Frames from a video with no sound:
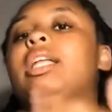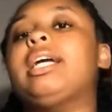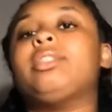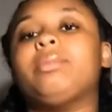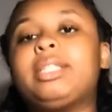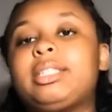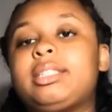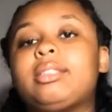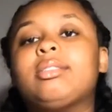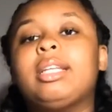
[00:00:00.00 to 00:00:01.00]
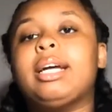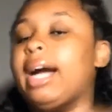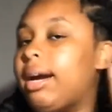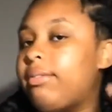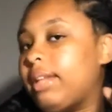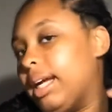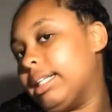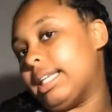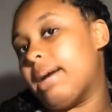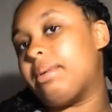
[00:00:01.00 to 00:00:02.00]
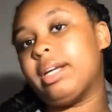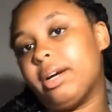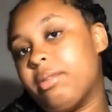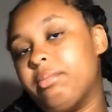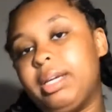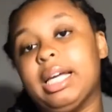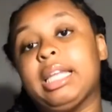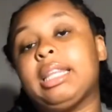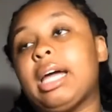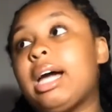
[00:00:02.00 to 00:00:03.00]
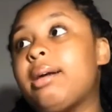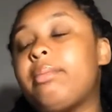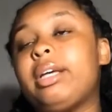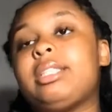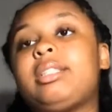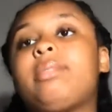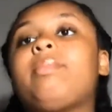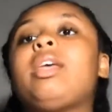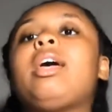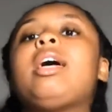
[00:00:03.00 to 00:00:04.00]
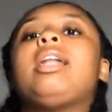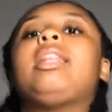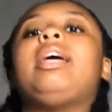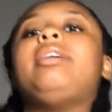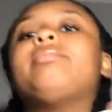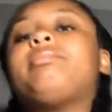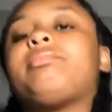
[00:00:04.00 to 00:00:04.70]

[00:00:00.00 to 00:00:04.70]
I feel like that would help me a lot. Basically, like